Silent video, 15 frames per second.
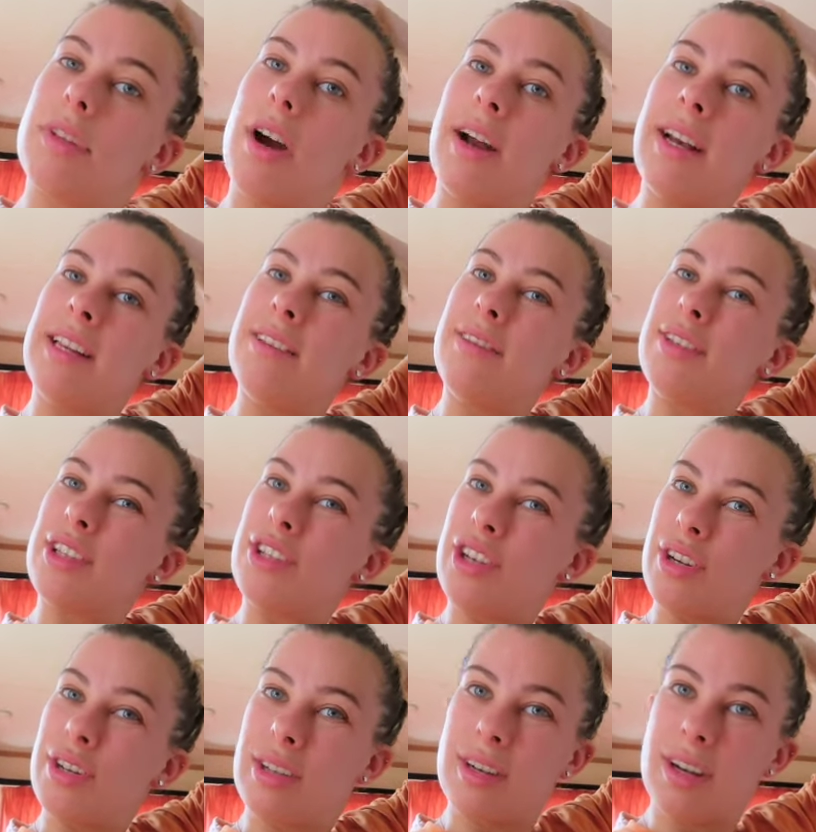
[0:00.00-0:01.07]
I need it for the
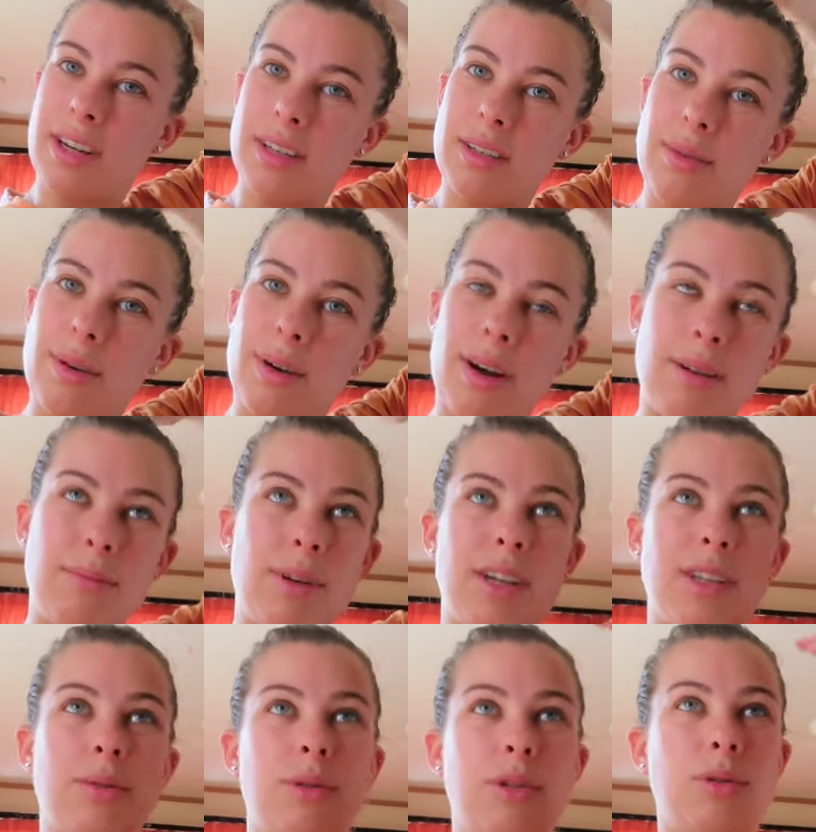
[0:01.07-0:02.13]
show tonight, so I, I might
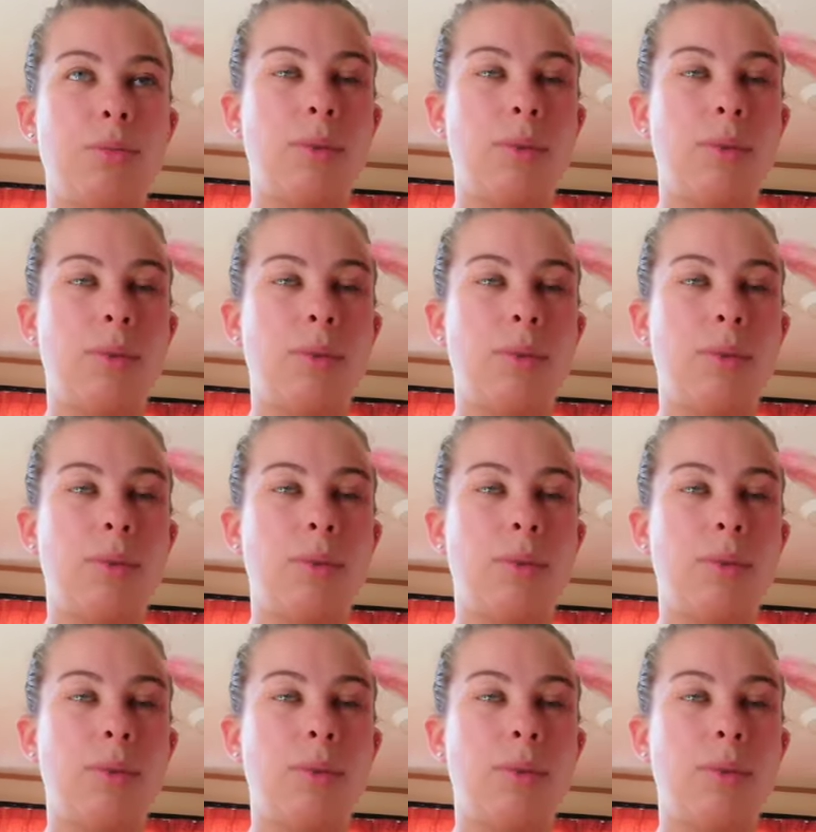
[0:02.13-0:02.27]
as well just